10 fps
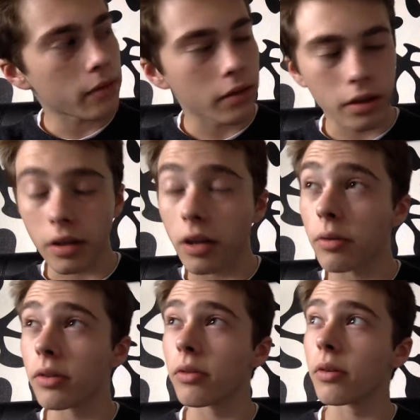then I go
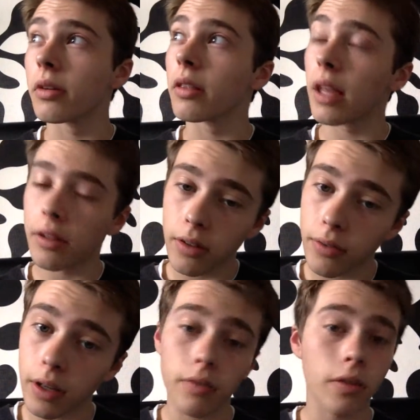into a
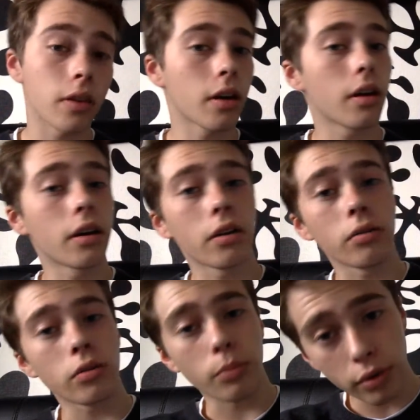lesson. Then after that, I go
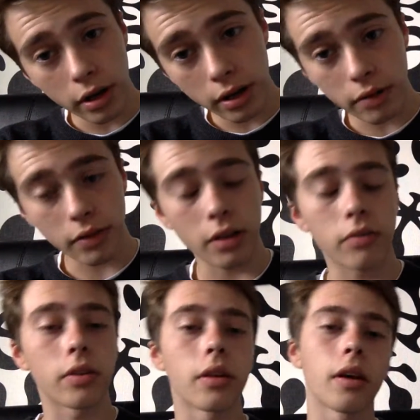into break. And then
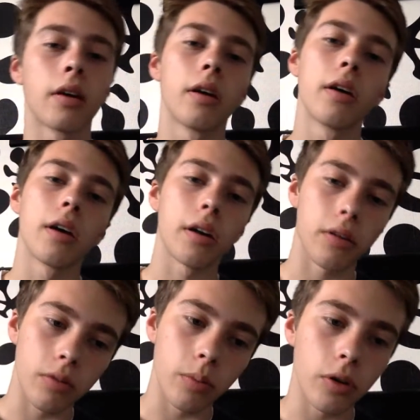after that, I
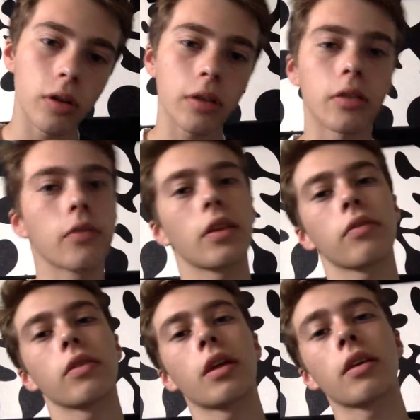go to more lessons. Then
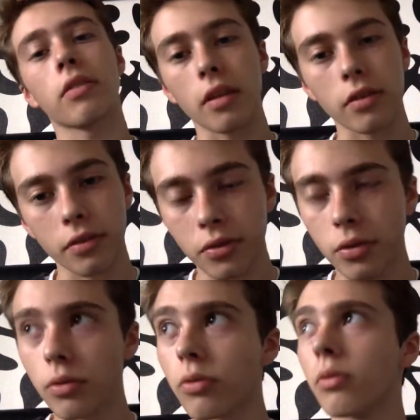after that, it's the end of the
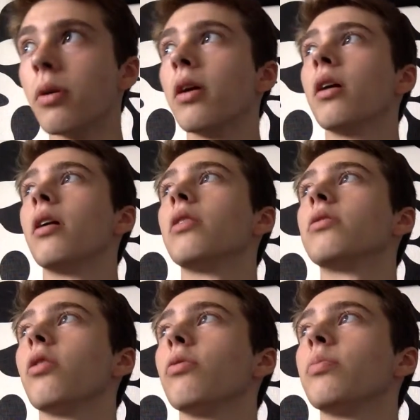school.
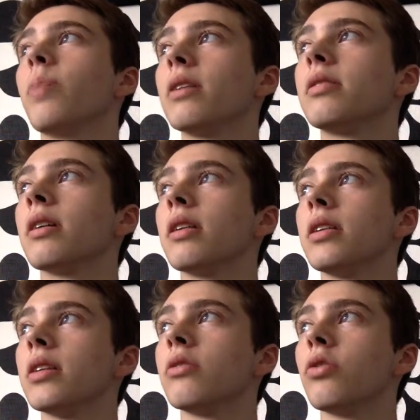So we basically
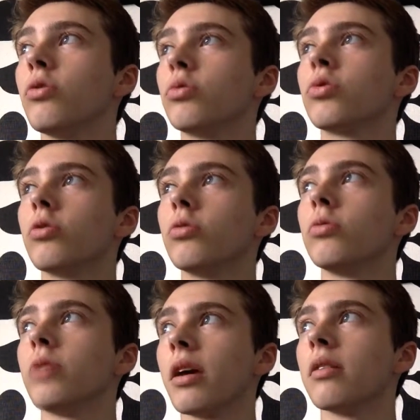did 2
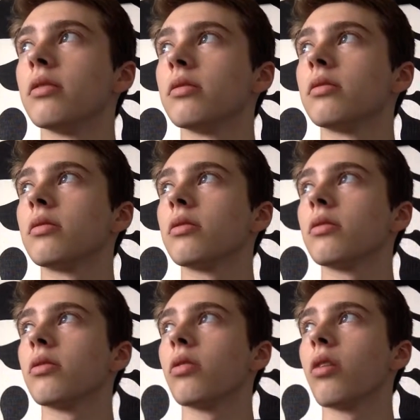school days
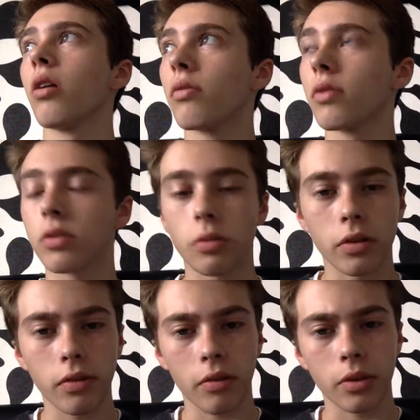of a
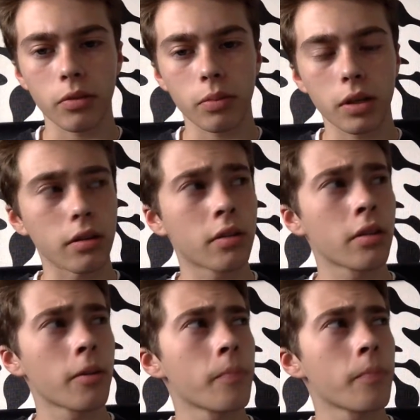25-minute piece,